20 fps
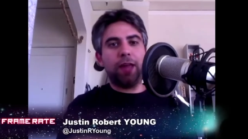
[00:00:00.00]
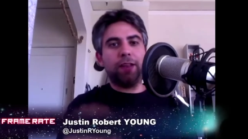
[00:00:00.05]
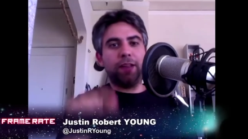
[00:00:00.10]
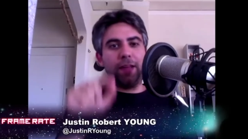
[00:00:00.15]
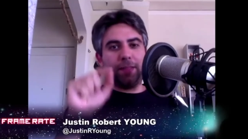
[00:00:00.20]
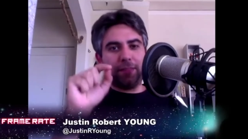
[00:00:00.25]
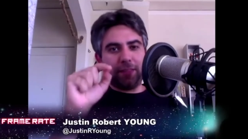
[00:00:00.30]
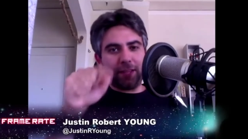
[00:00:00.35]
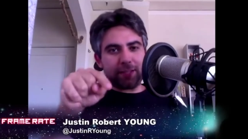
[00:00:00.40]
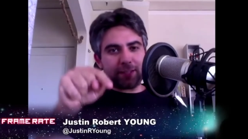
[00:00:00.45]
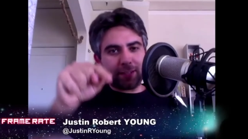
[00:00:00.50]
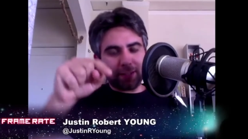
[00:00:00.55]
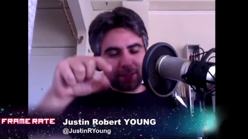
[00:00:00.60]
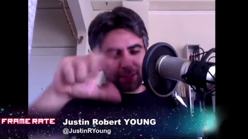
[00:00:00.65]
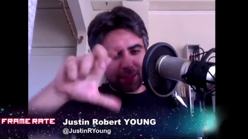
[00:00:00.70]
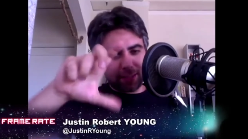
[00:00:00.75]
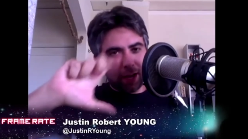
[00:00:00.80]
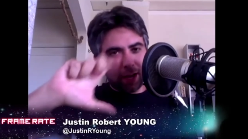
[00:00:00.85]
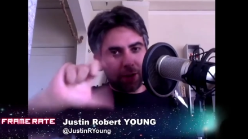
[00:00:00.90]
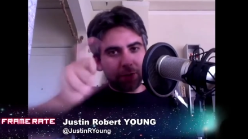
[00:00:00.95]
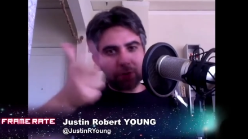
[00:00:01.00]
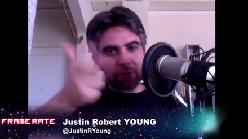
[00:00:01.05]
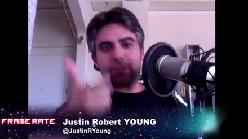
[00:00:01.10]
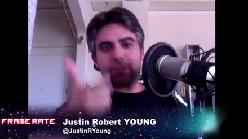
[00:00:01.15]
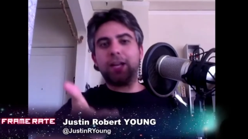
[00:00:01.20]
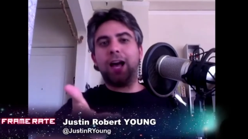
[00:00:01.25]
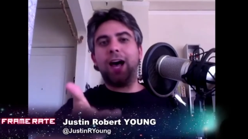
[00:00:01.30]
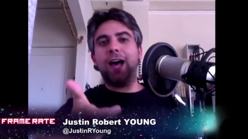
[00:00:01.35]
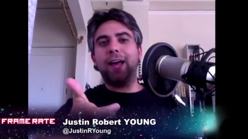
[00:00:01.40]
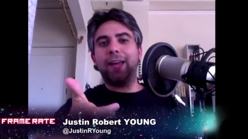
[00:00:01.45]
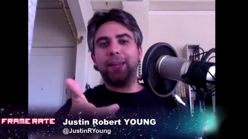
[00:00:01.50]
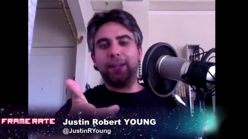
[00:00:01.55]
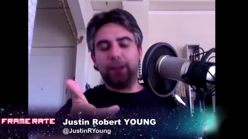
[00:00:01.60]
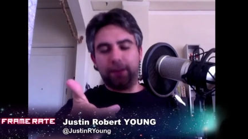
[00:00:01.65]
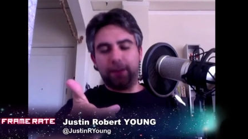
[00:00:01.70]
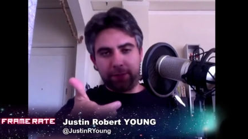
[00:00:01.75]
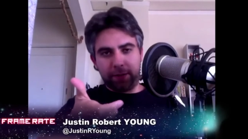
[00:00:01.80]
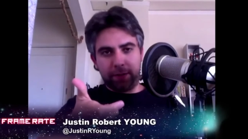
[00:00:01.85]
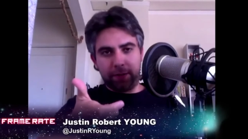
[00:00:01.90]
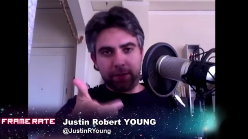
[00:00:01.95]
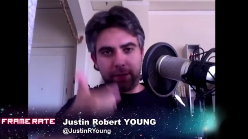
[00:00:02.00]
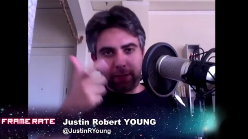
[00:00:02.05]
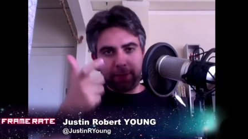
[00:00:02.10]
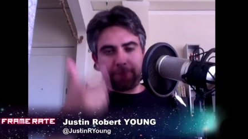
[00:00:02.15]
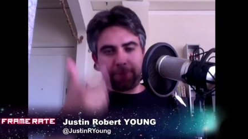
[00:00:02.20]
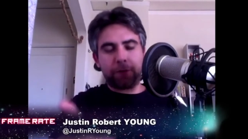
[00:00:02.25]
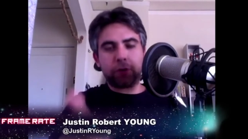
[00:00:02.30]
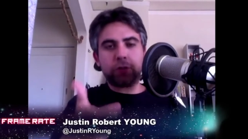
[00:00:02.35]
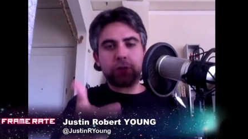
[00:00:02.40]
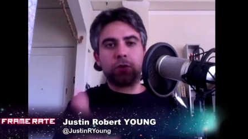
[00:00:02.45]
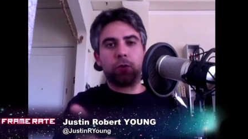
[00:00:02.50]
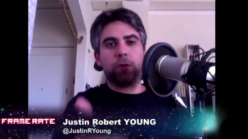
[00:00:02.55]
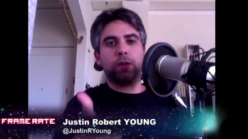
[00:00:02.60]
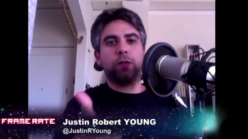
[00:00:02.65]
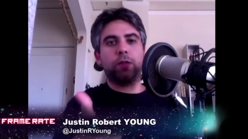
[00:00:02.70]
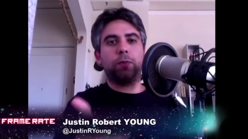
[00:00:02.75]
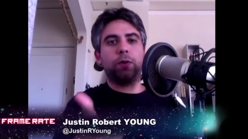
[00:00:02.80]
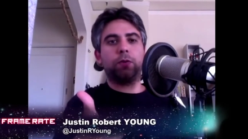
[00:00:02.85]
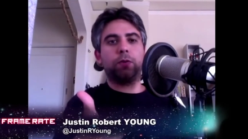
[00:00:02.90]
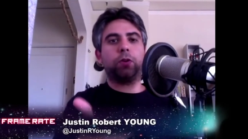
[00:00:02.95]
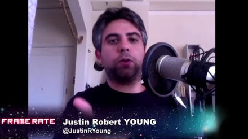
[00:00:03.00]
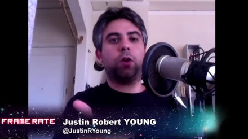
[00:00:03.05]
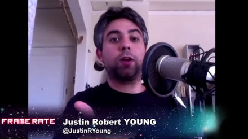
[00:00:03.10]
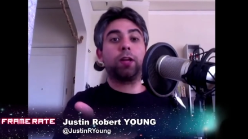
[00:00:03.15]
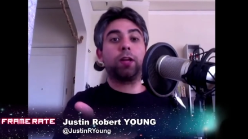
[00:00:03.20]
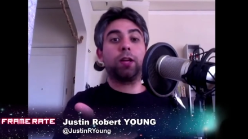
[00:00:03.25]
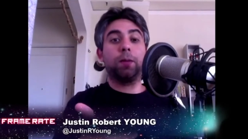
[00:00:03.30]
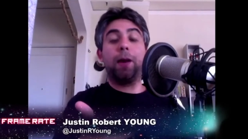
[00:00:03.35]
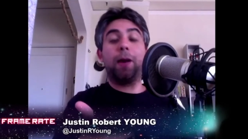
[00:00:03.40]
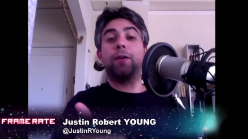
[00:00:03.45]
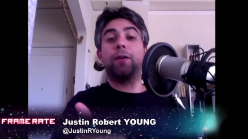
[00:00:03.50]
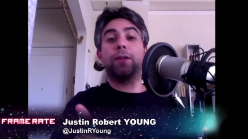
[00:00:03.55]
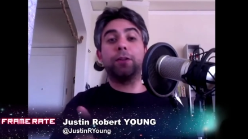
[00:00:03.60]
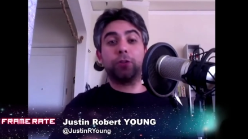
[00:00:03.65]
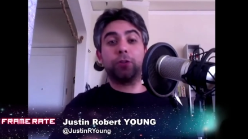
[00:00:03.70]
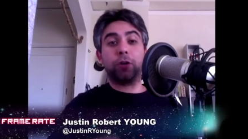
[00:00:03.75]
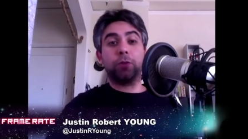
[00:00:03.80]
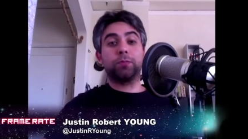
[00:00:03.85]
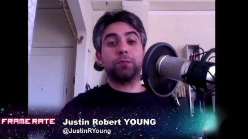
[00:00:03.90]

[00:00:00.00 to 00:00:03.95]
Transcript: and and this is the other side of the the first story that we were talking about in